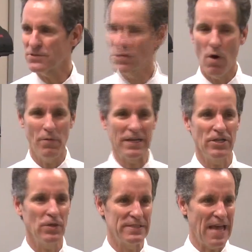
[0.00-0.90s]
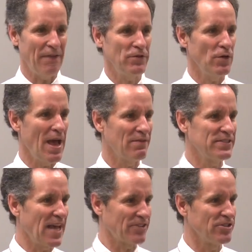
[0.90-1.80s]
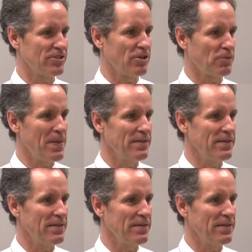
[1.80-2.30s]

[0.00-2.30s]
what we can do is after you have sections that